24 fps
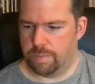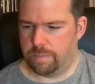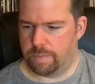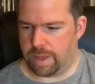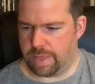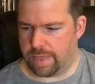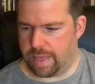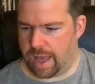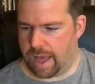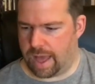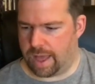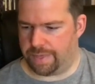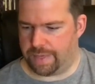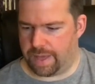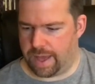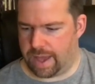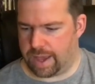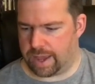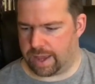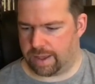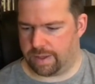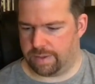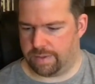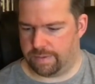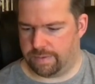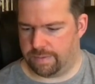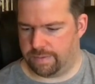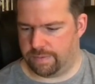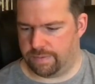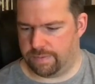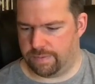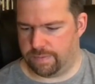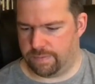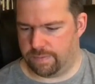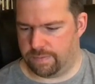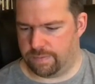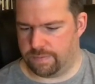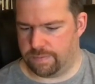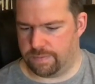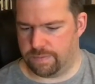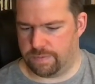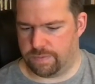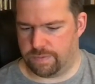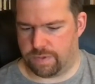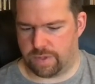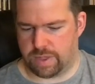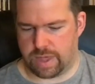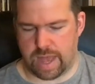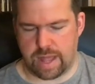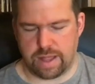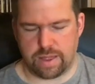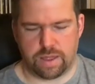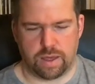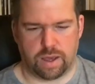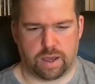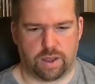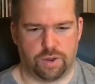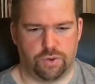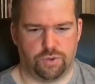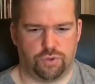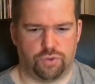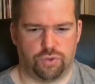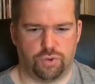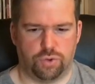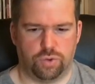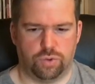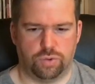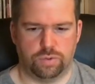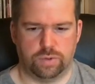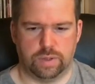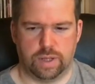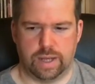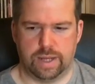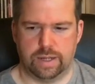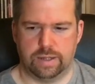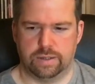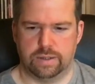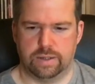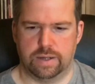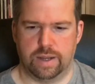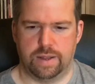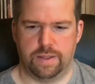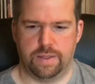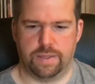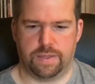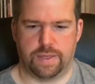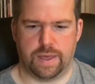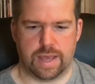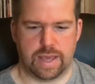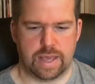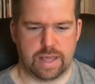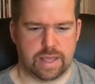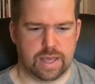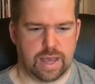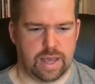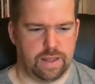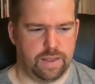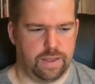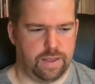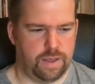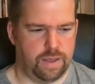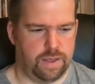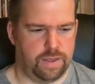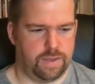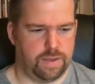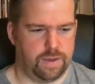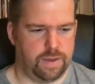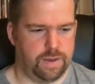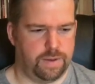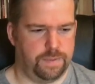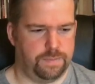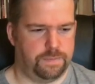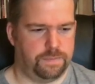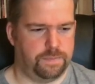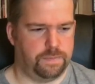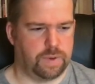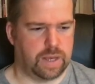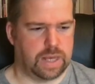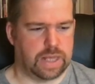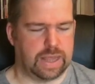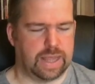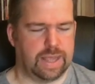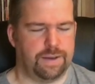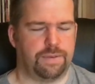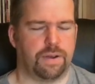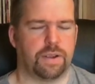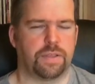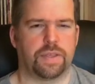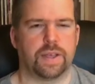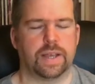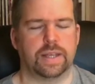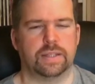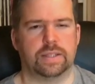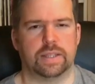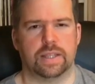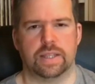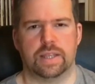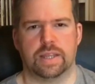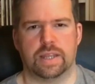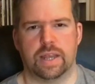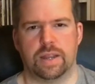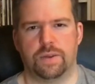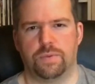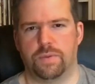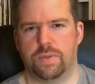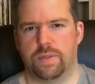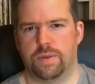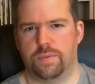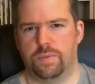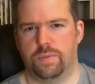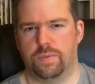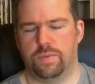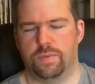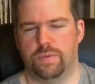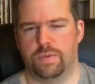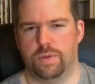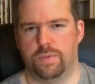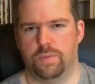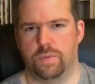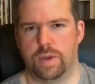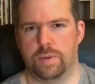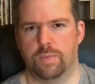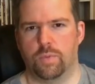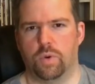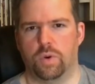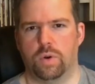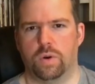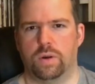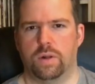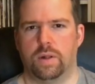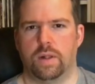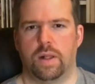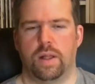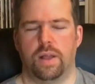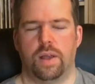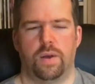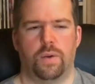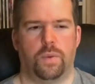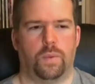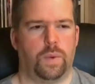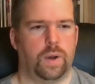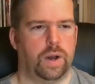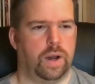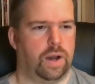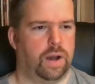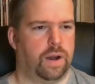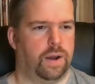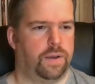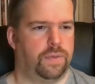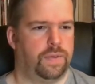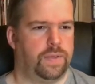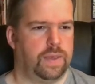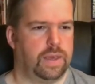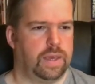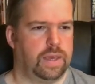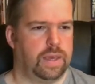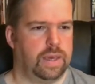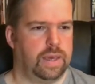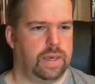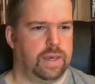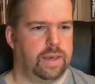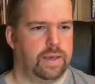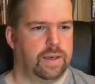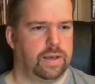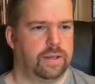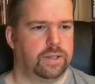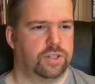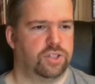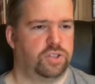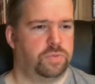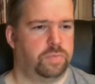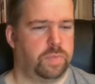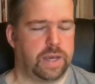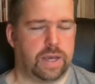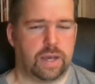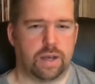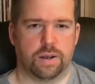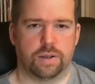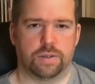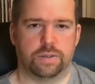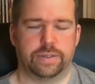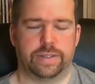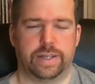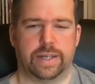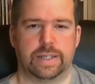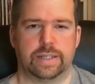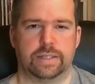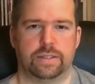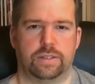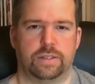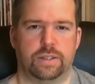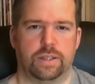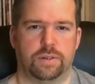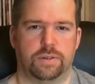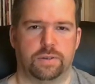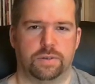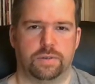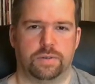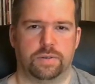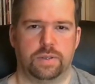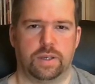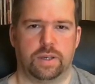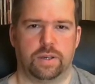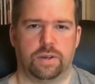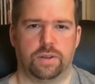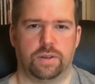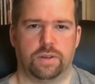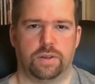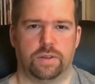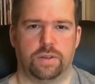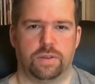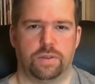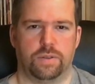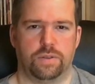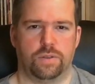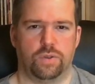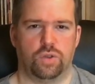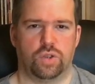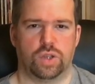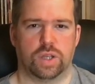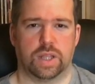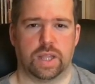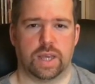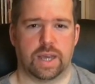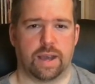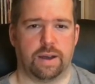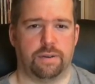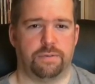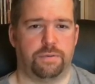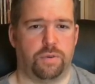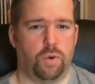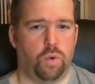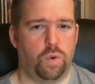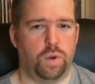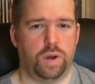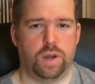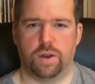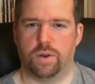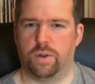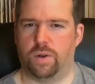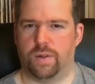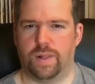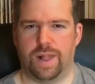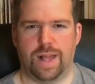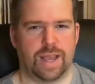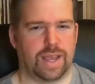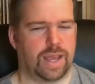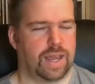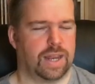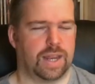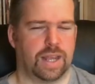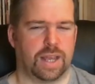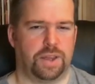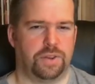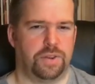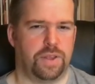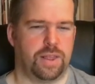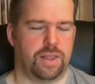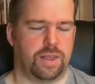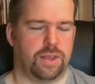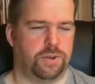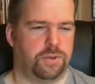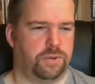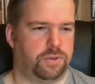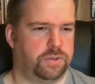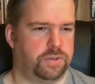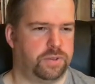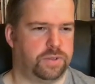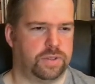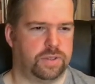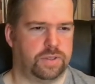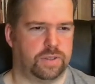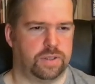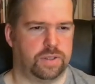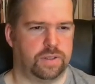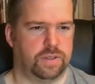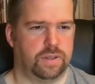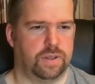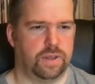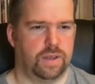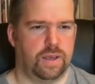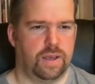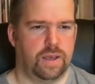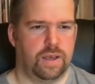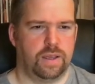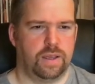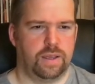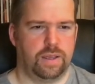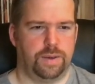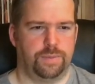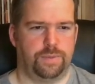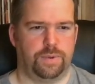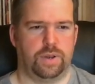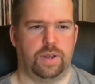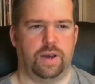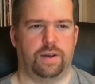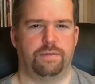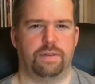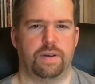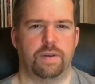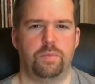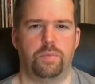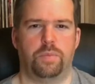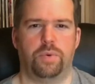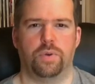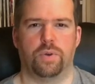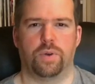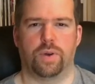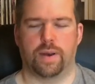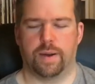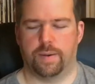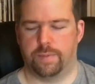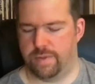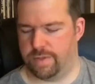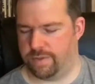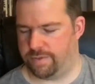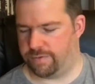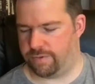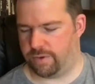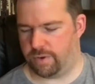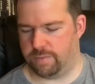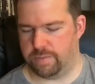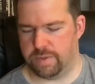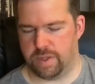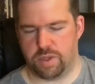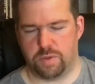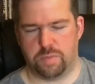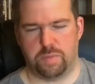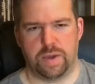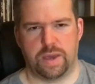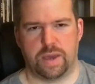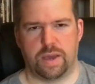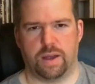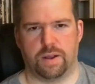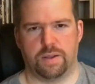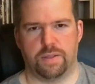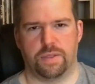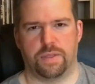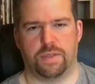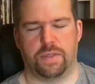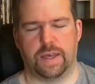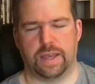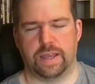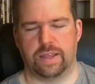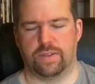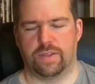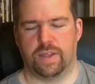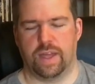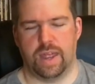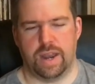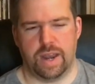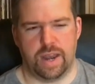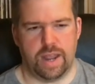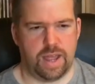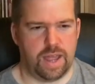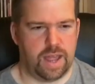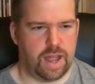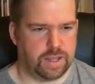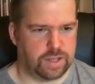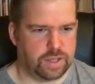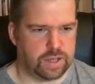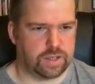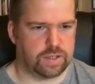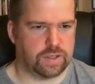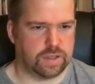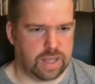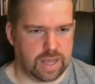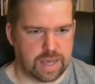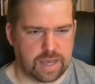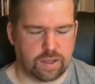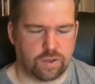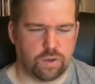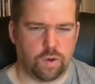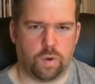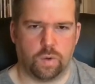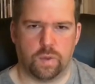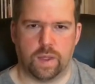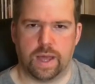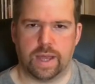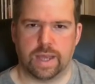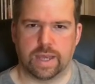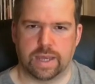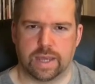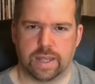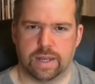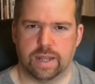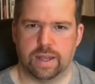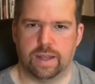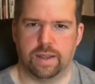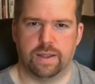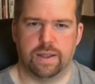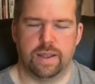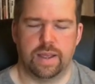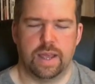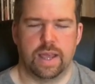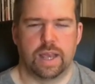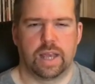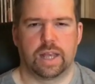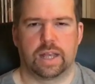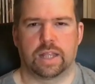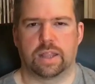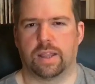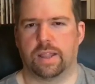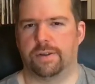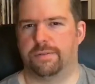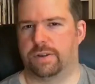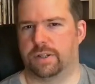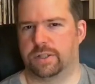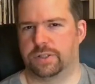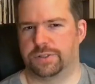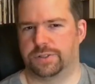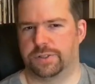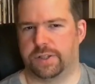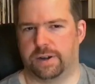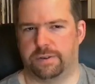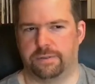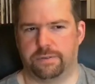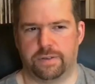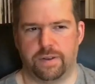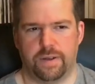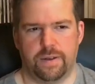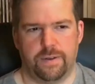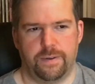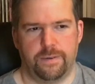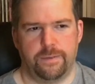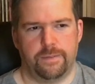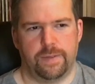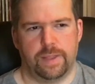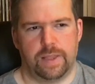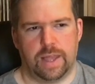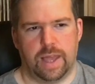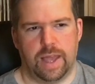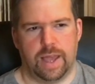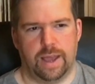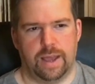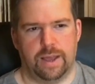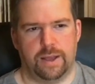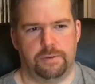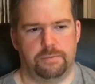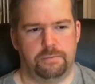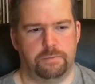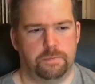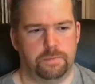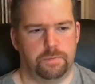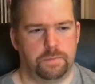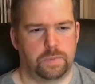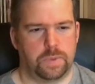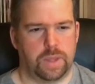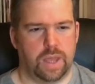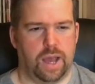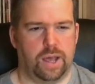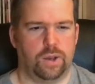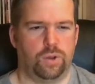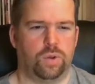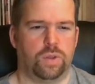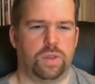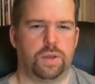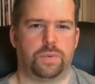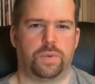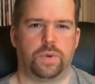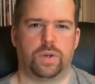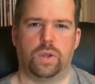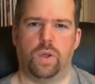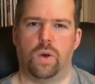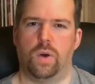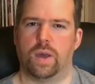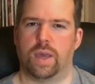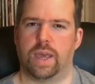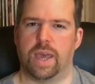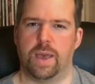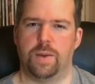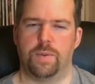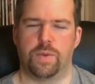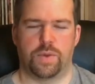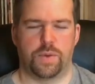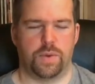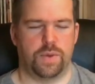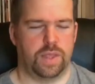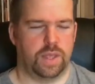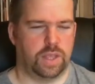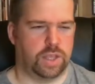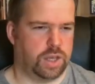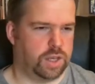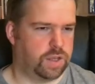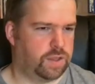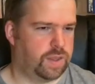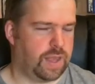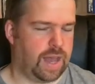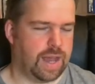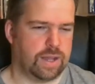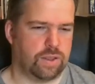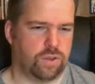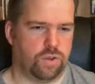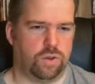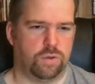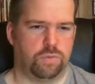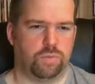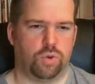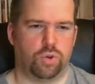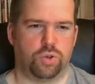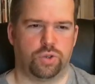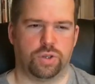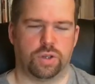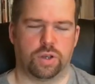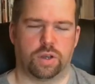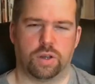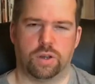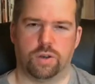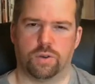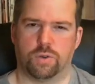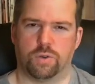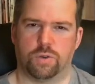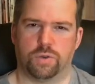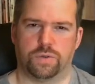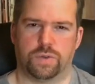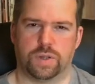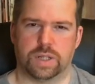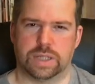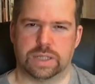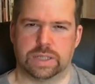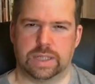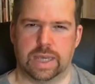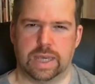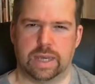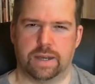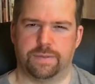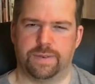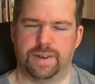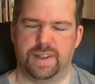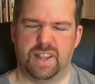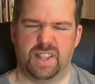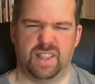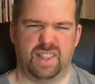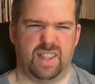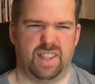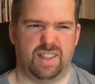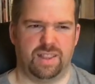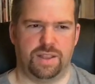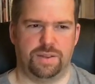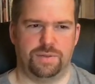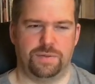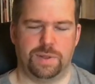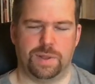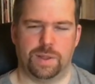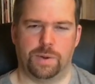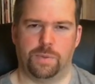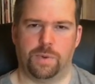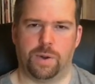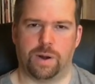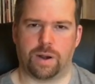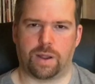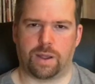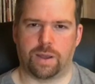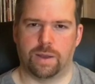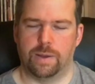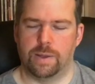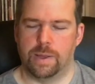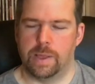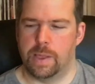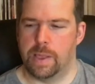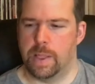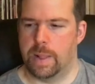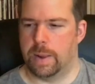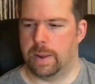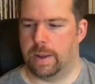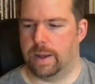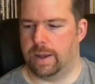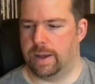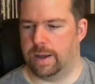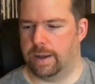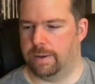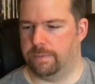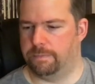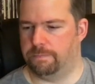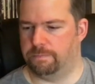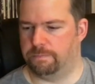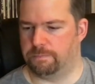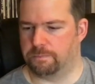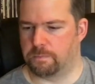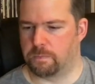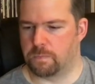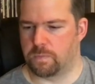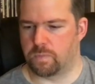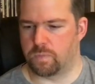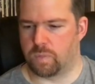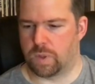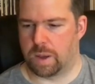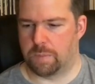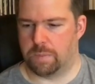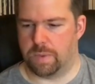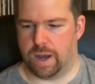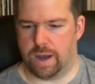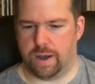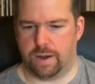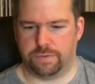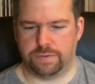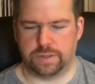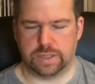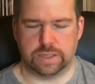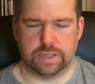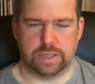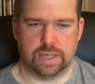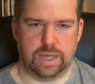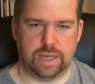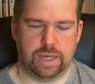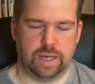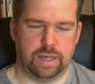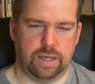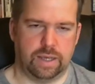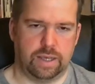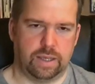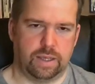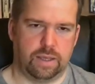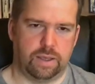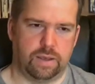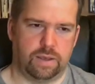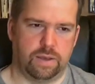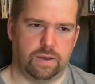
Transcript: But that sense of control and things, and the clever things that they did with the Wiimote, where the speaker and things, you know, you could use it like a phone and all that kind of crazy nonsense, and you would have input coming from the speaker and things, and I just liked all that kind of clever stuff. I know there were a lot of games where they just tacked on motion controls for the sake of it, and it didn't really work, but I have to say,